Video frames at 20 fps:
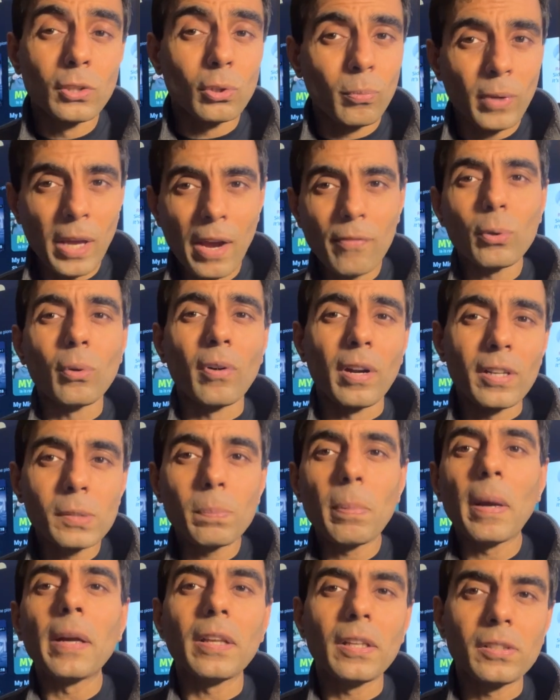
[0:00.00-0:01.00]
So we have to
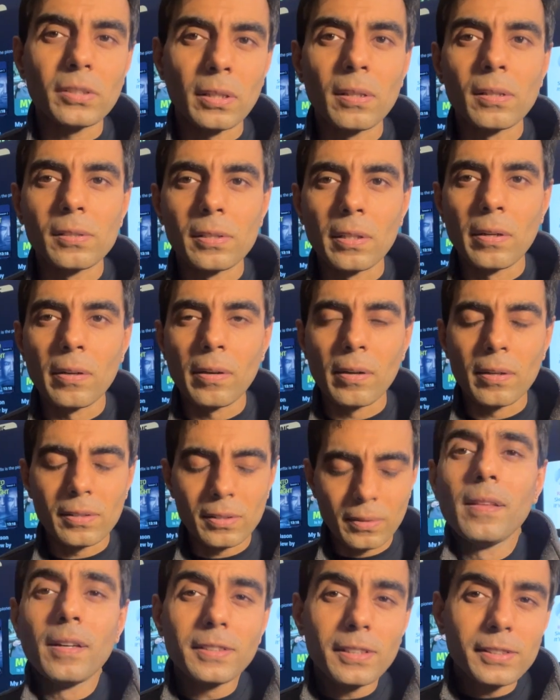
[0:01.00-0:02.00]
respect each other's
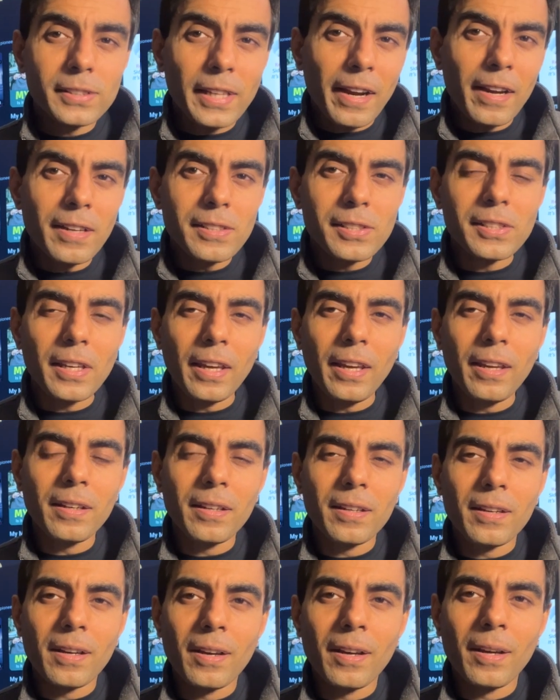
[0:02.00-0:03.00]
interests. There is a second
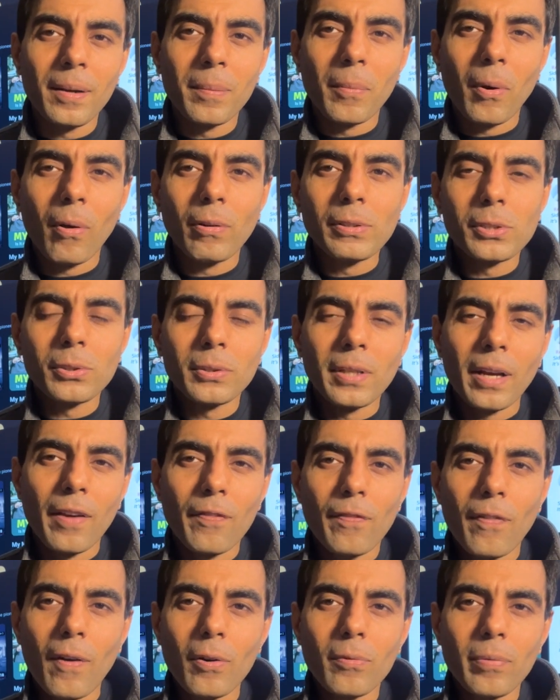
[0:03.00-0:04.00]
scene um, also that
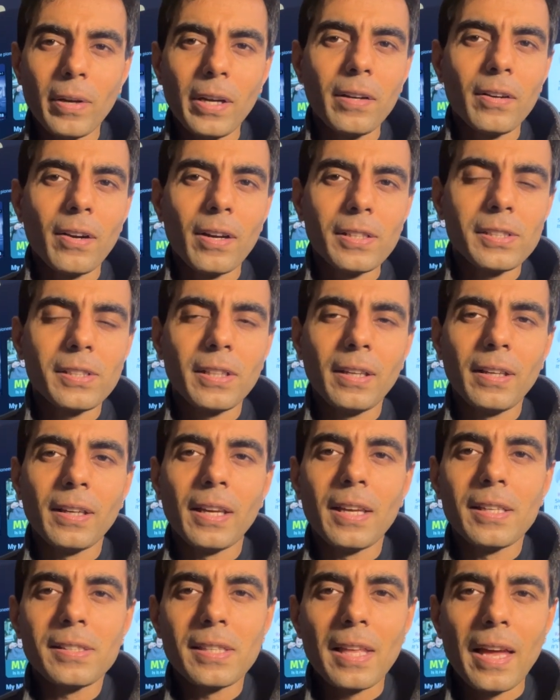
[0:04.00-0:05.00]
I found very interesting
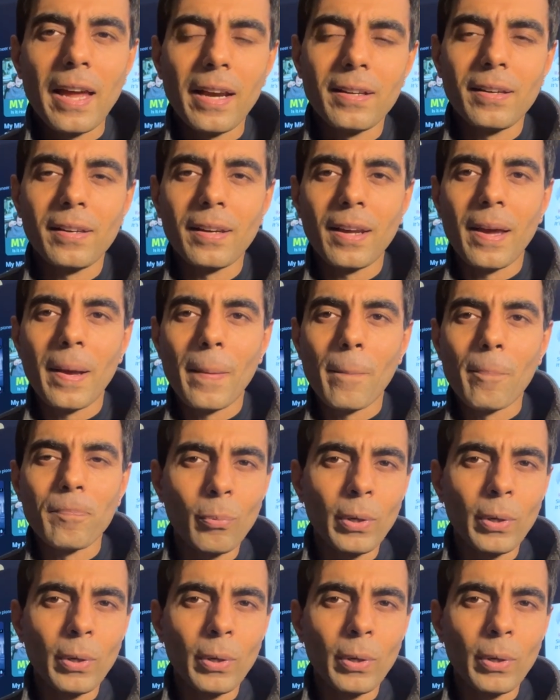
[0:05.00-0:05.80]
is that um,